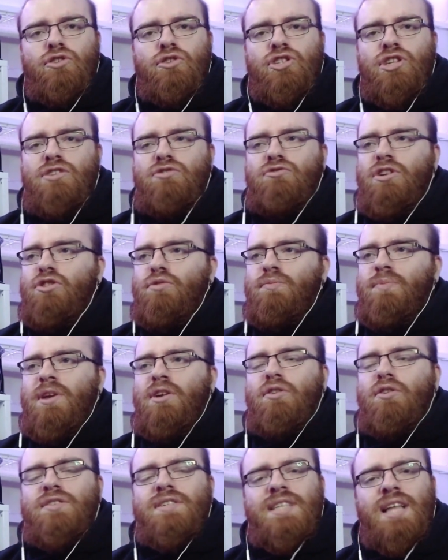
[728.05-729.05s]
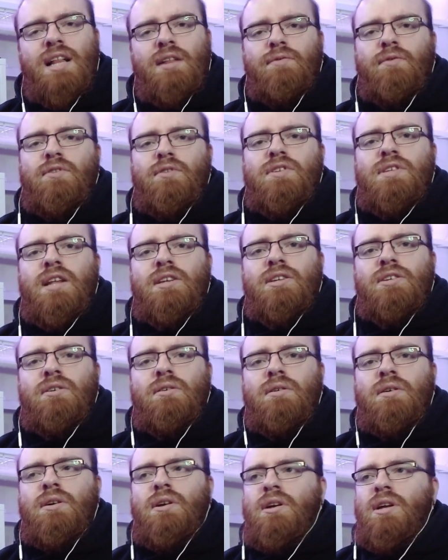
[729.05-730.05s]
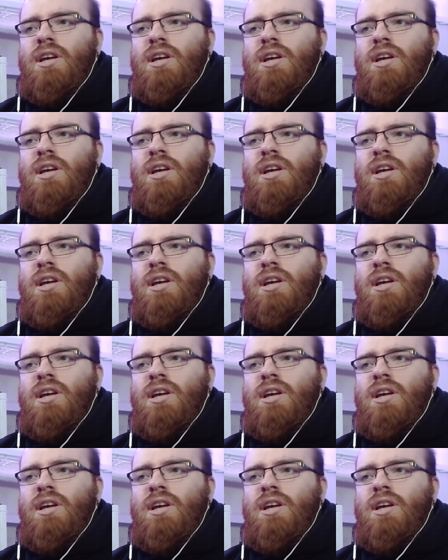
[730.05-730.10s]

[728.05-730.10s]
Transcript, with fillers: You just need to be yourself on stage, you know.